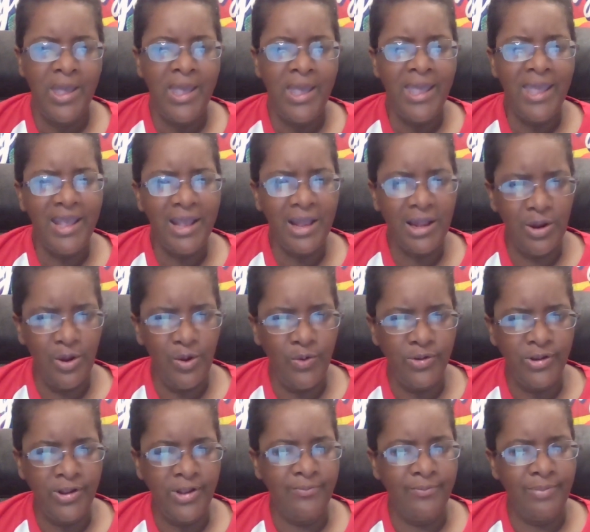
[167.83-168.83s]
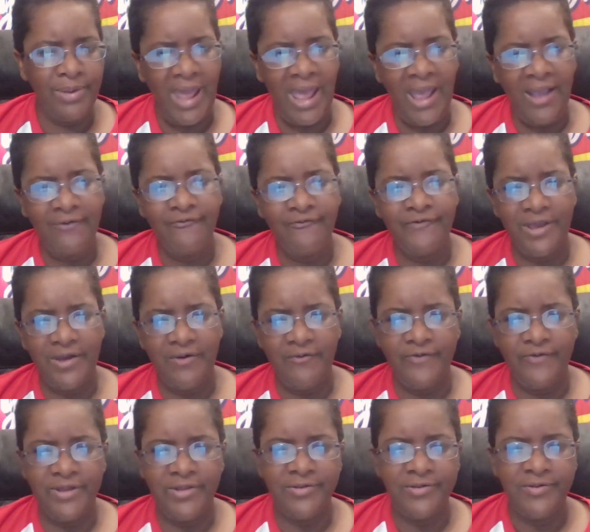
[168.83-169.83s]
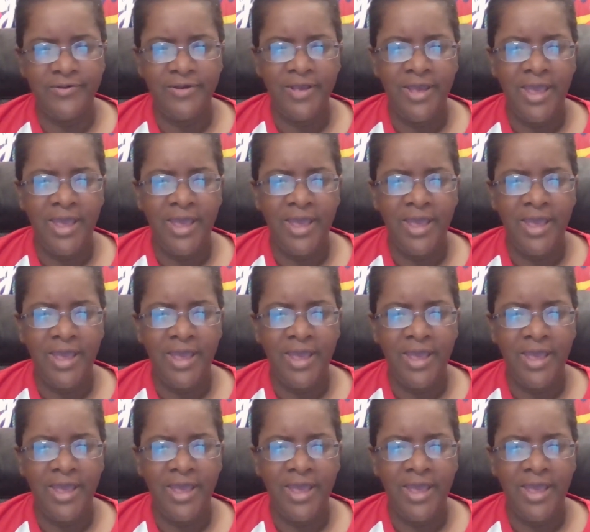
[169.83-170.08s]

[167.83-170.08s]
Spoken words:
He cloaked in black velvet,